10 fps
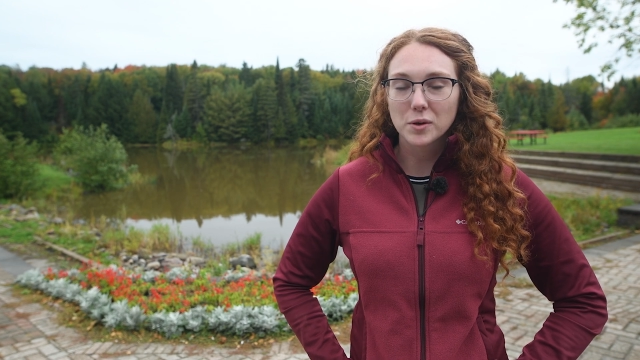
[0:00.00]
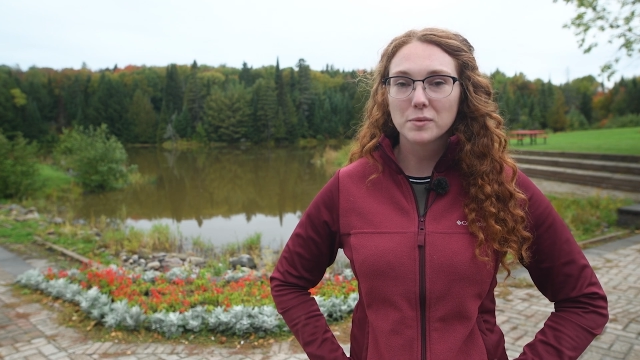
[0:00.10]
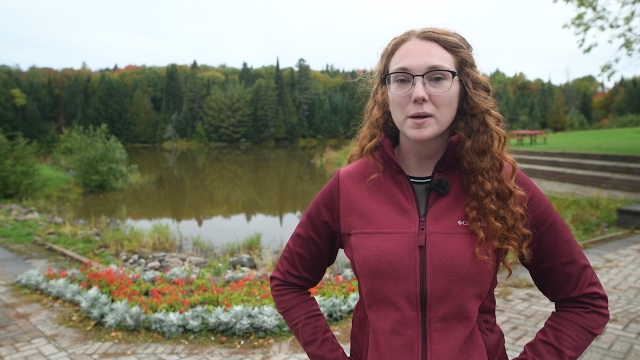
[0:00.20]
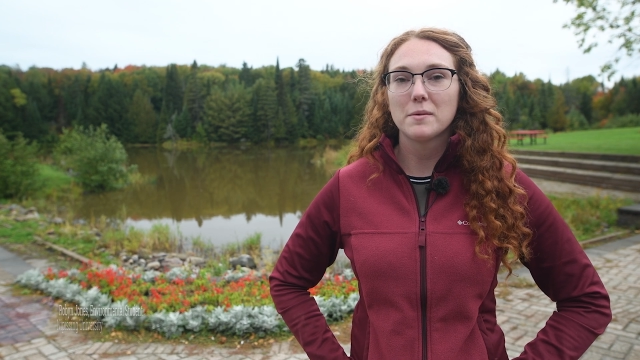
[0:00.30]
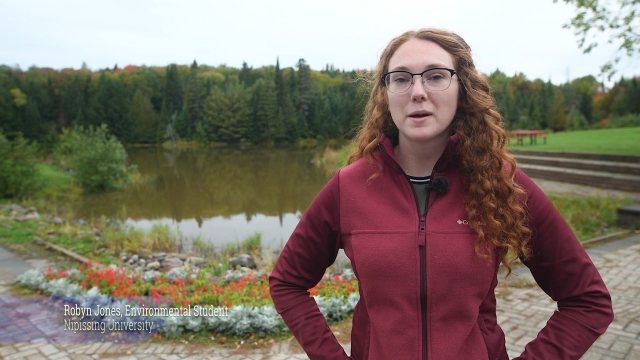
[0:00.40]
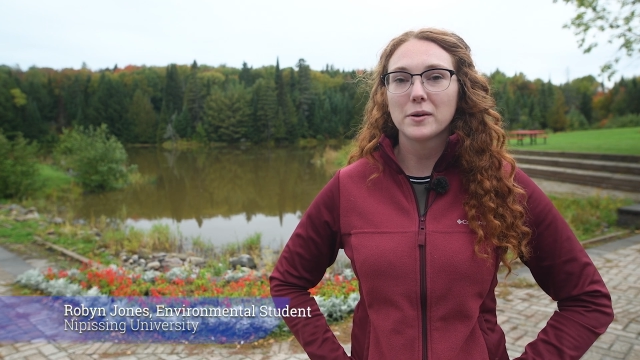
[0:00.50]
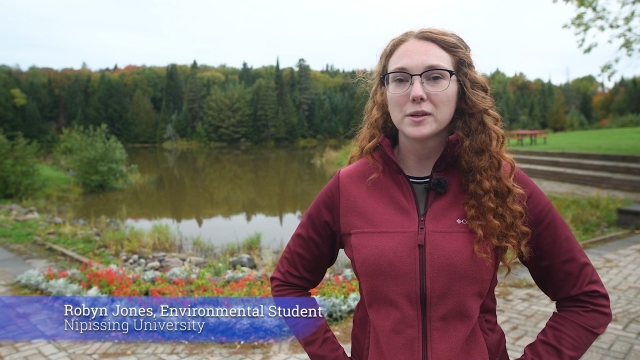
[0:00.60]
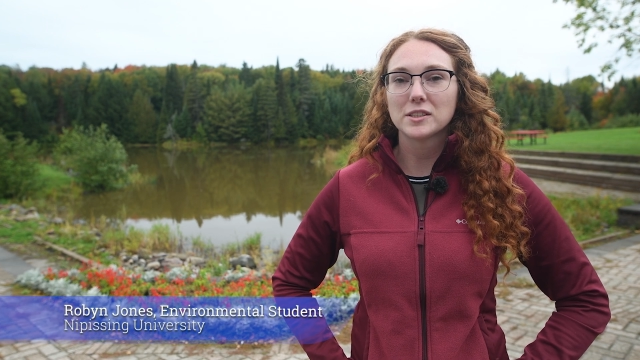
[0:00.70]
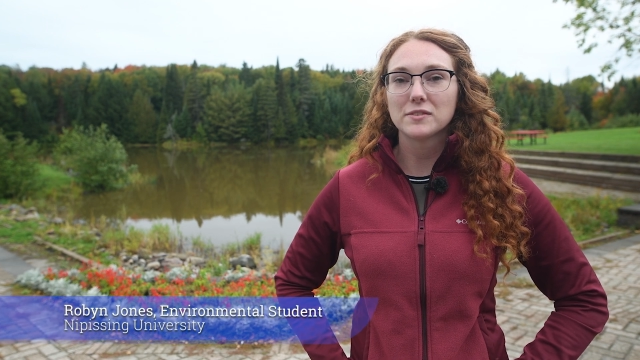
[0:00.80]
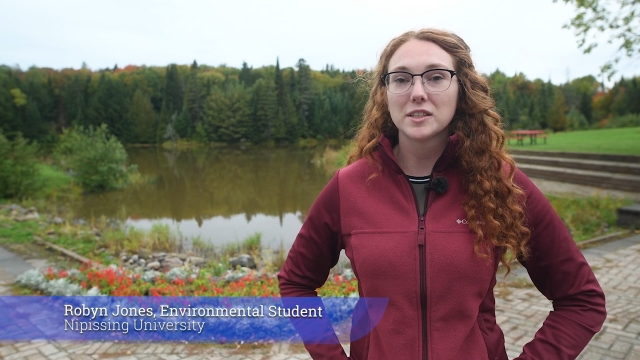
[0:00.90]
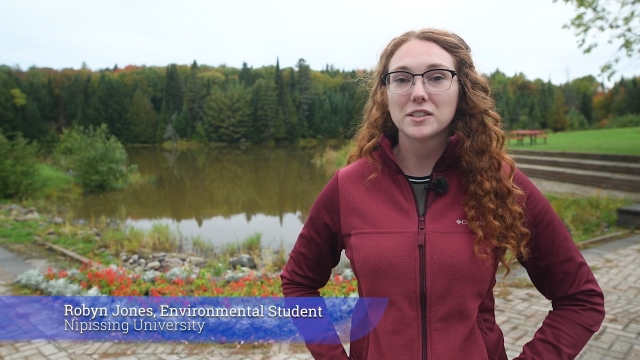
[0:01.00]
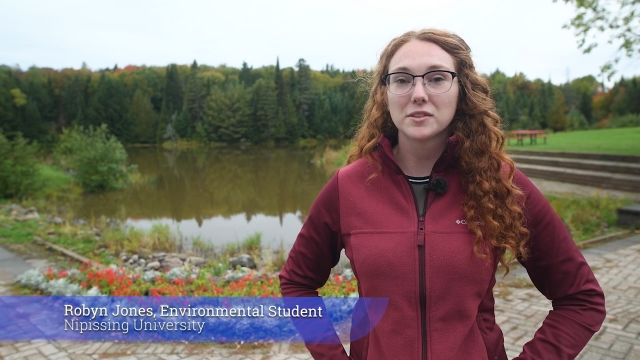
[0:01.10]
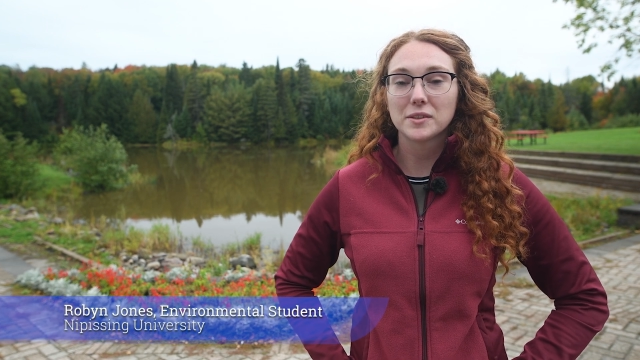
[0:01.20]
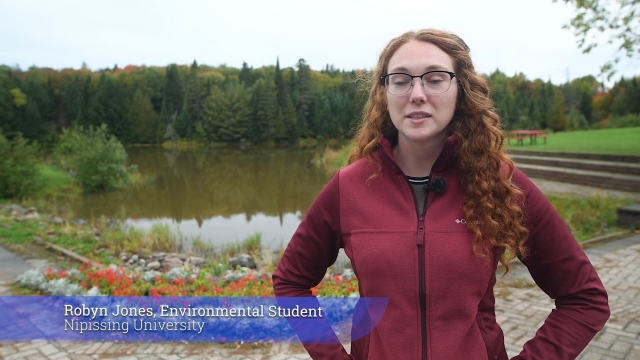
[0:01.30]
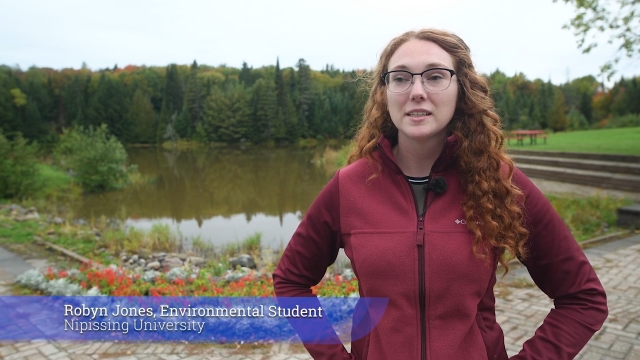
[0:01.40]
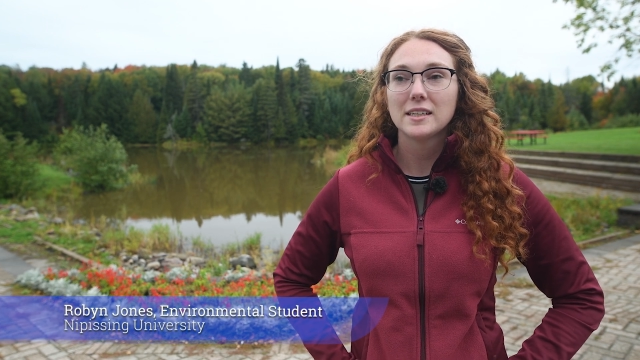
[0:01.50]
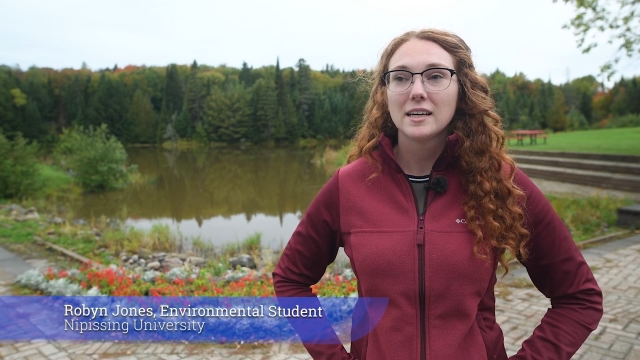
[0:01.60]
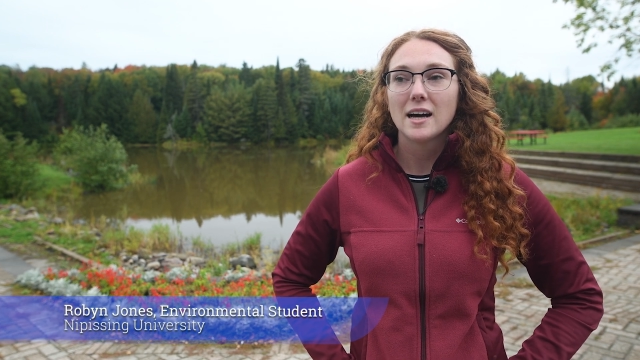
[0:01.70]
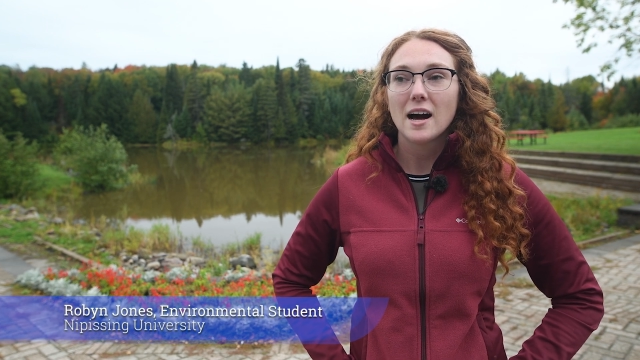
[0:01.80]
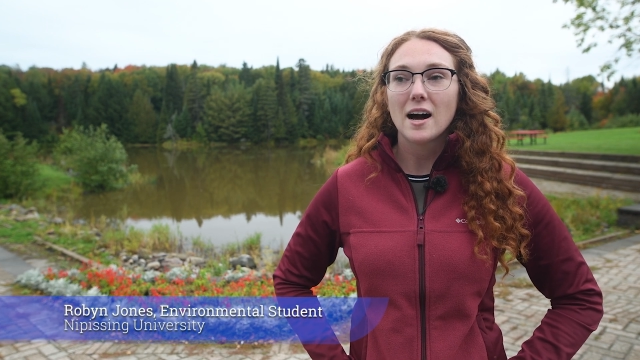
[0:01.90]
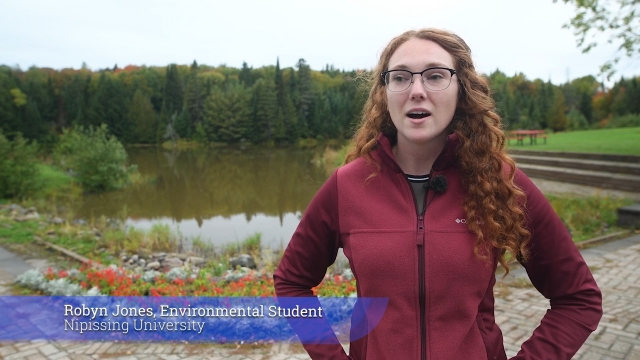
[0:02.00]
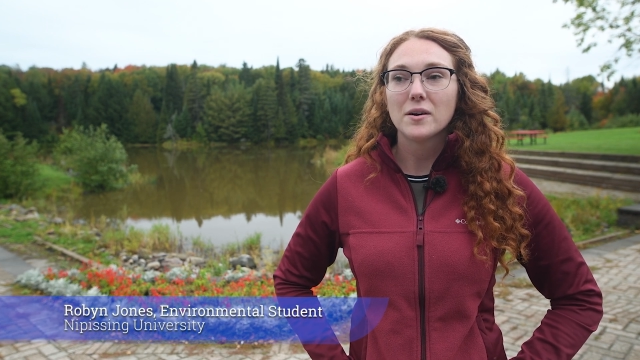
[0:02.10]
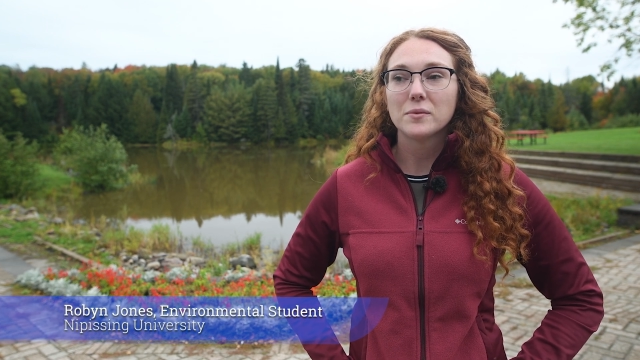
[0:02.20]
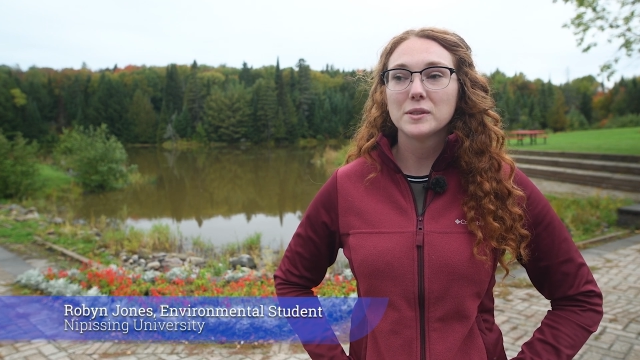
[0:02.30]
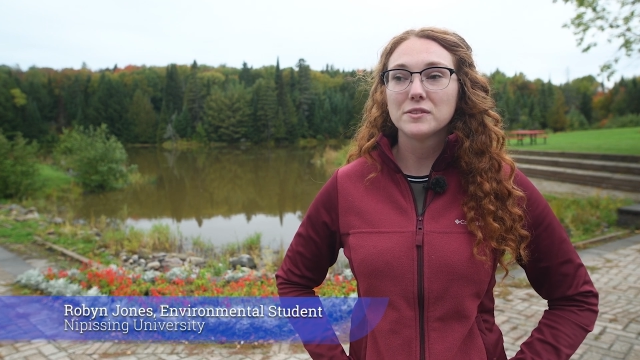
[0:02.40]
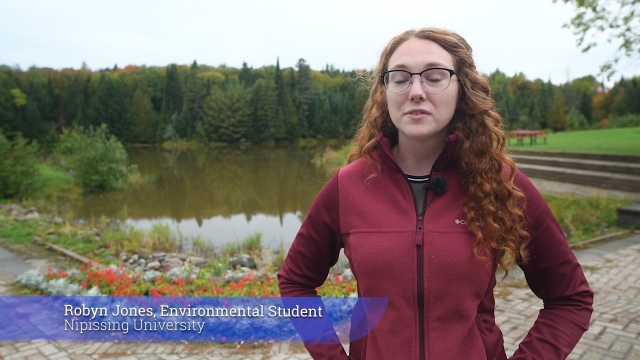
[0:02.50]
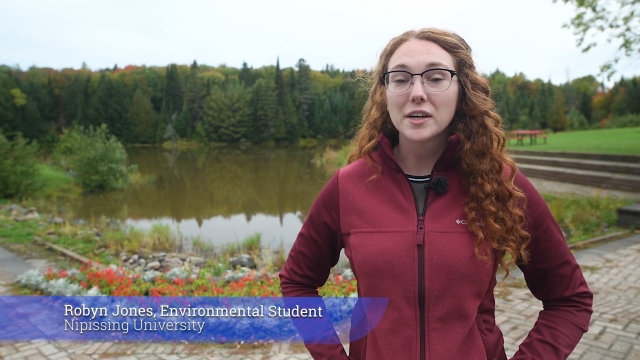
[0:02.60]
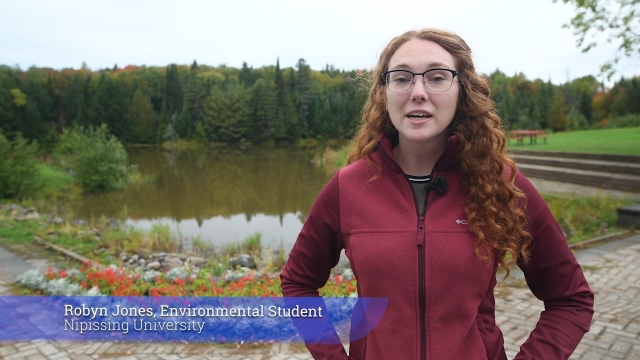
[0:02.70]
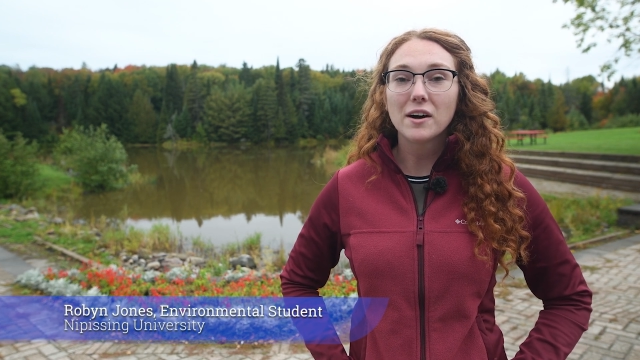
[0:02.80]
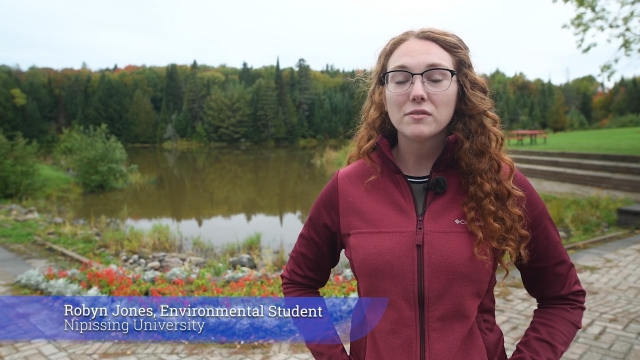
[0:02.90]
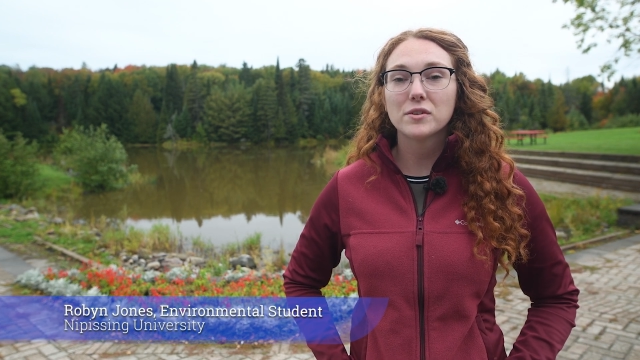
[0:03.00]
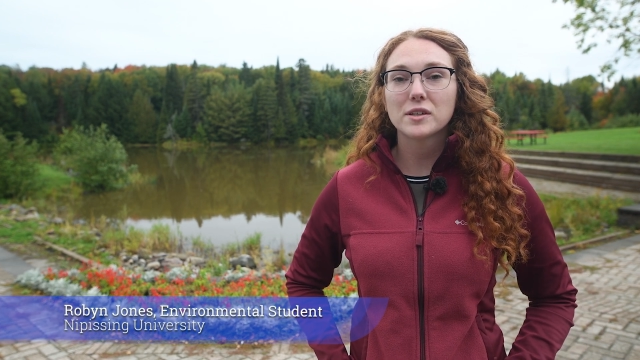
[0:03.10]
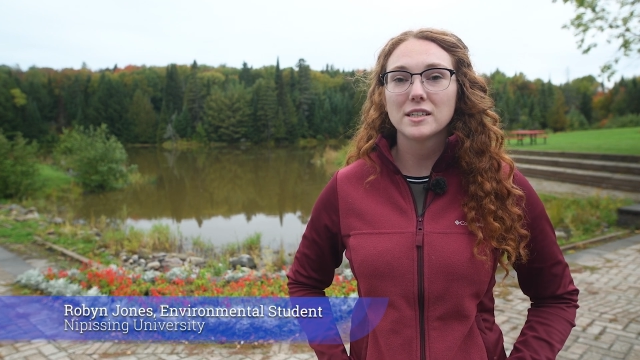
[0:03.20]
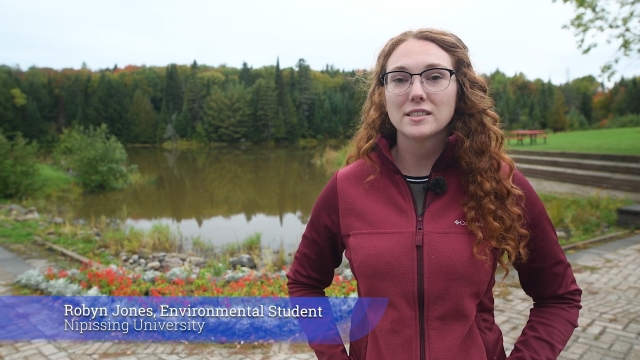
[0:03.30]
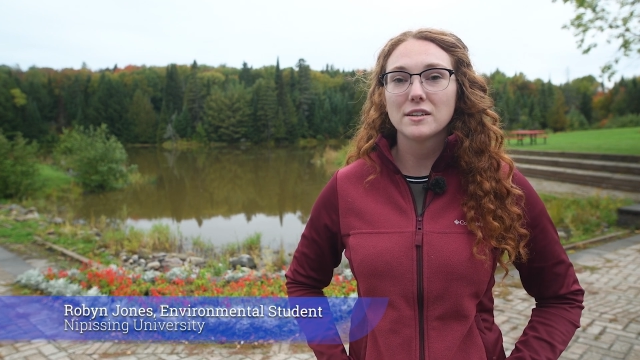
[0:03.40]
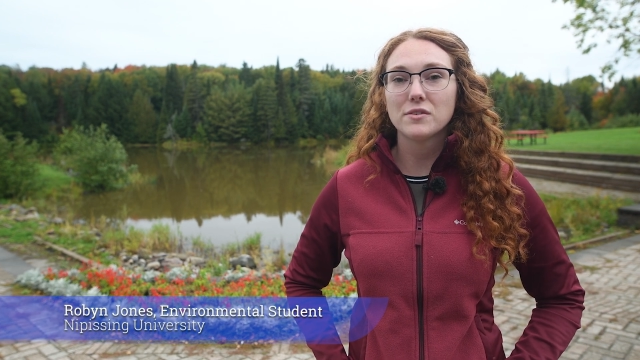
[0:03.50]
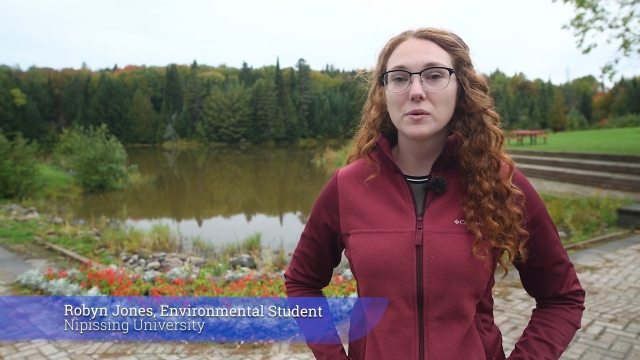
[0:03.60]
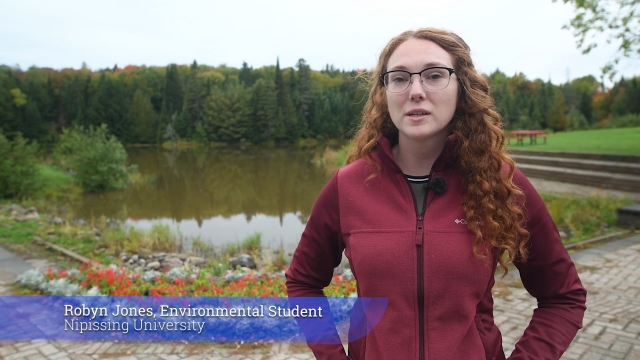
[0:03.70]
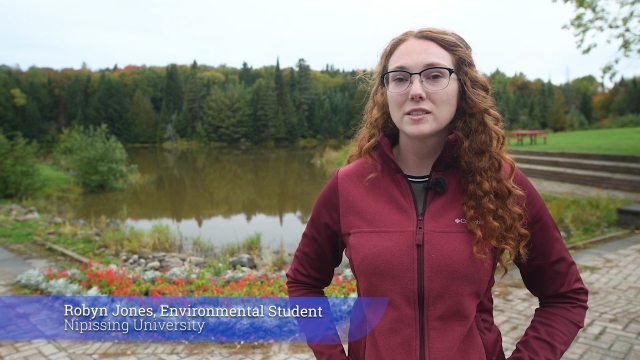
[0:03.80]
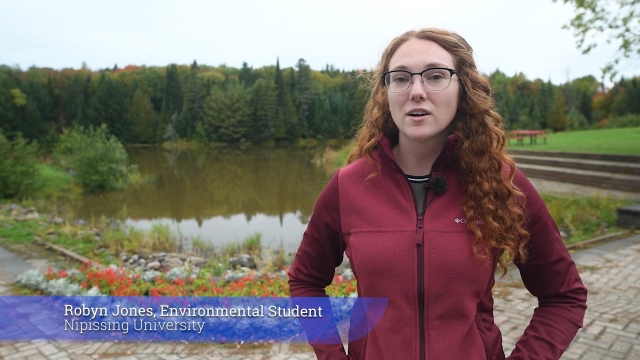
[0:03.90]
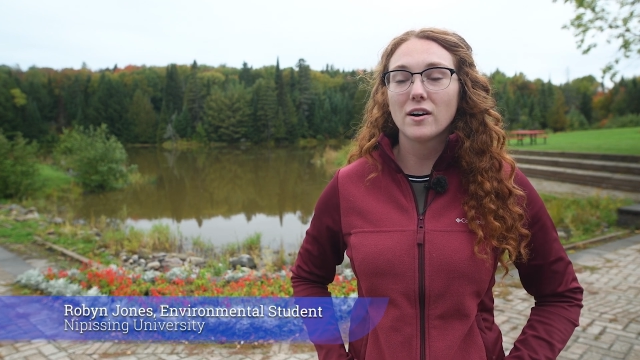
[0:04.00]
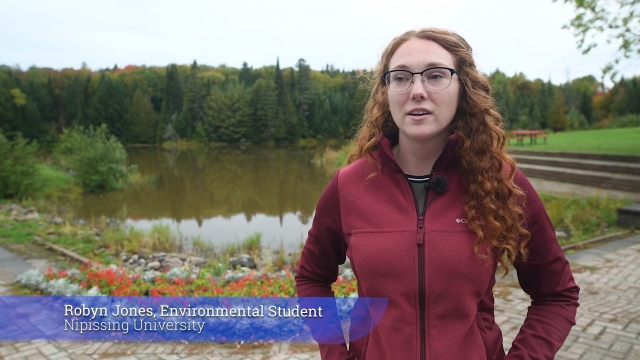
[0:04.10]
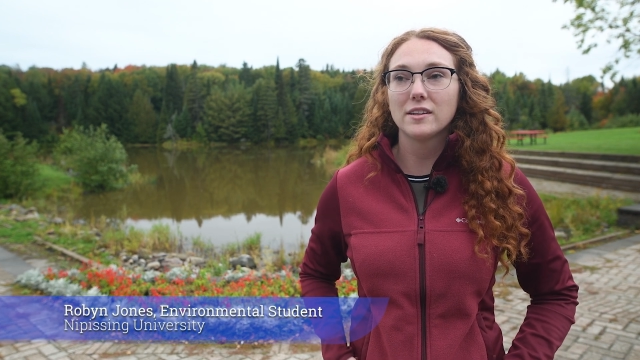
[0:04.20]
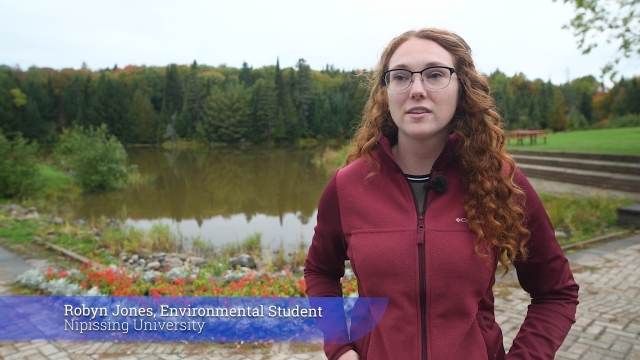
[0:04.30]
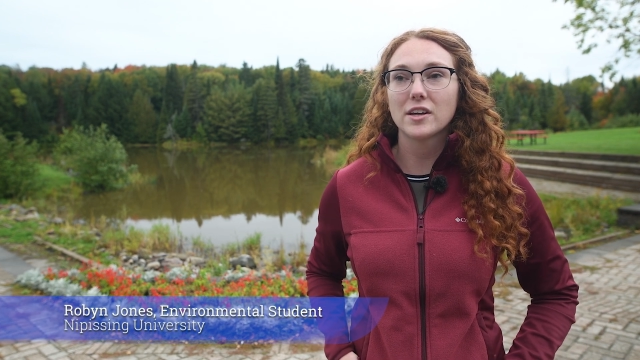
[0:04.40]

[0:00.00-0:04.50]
the North Bay-Mattawa Conservation Authority was very helpful because they focused on